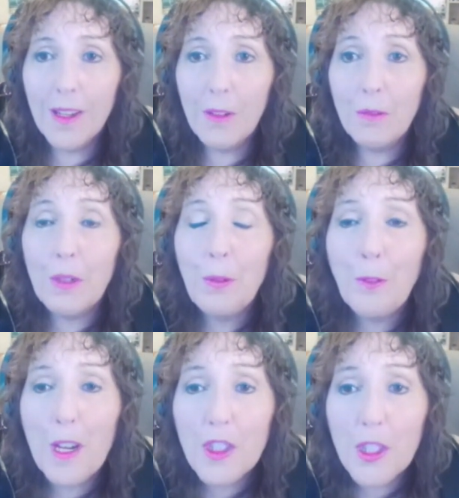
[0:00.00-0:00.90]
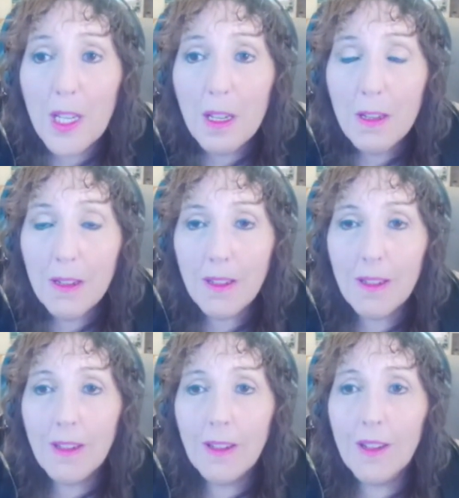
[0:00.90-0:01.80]
refreshing,
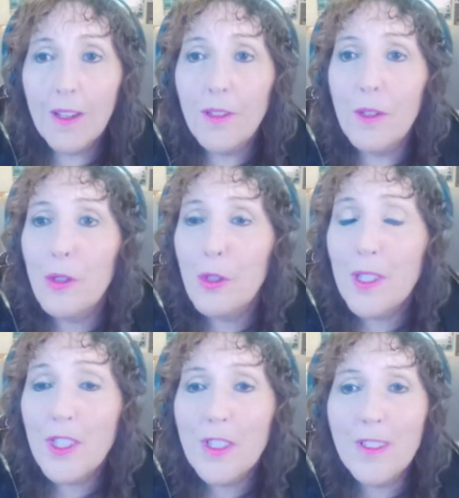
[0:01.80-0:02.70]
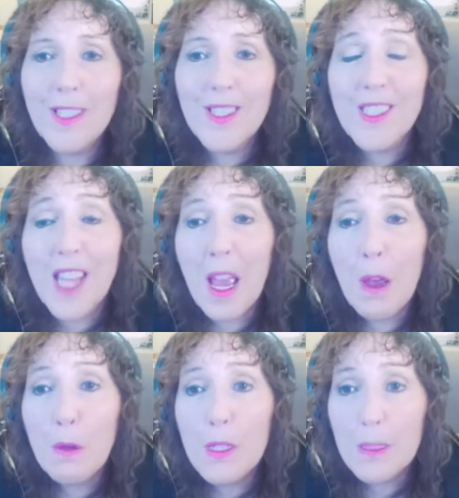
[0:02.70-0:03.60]
nutritionally
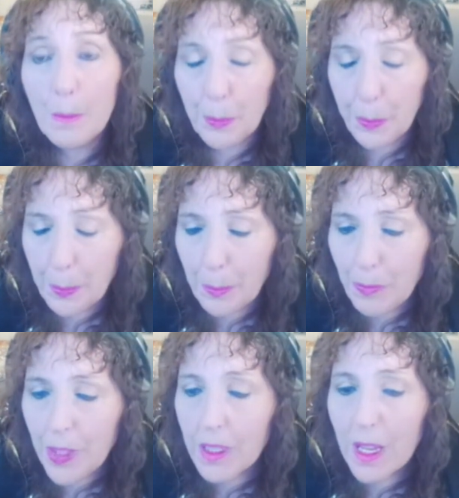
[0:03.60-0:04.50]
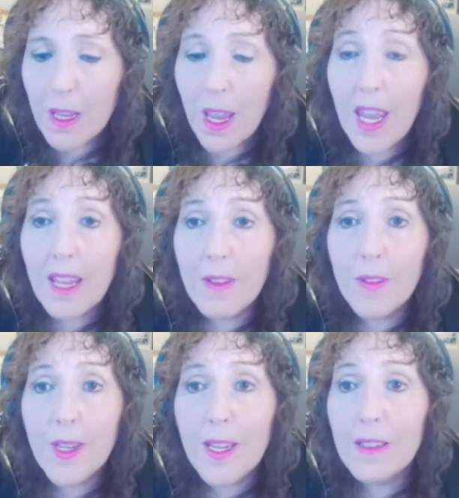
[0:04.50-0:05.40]
sound, and
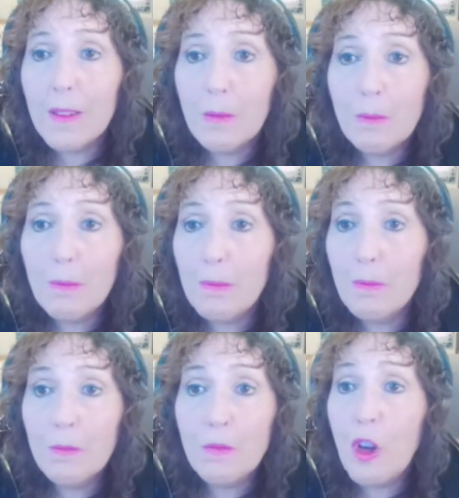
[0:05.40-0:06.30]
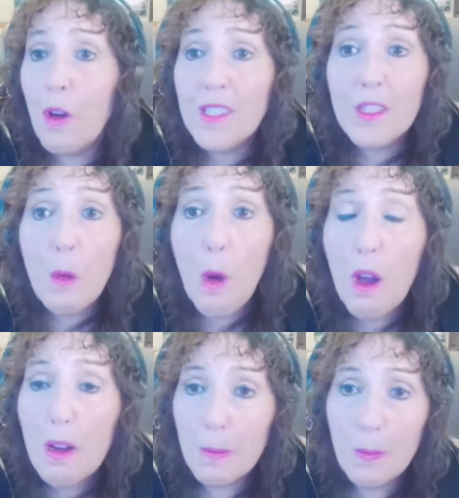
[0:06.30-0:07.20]
that cause no
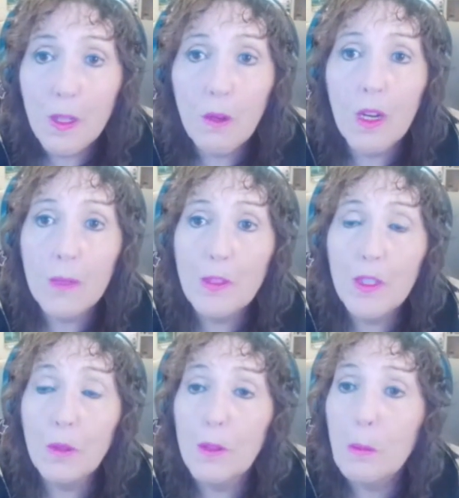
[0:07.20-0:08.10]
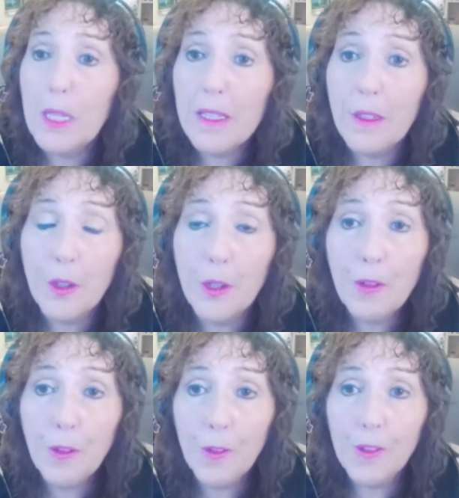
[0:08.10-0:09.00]
harm to the planet
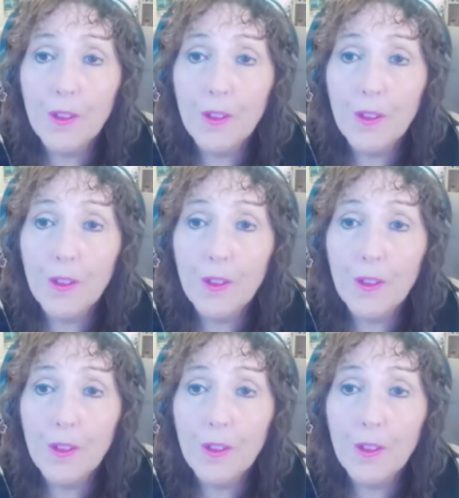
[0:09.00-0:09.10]
Earth,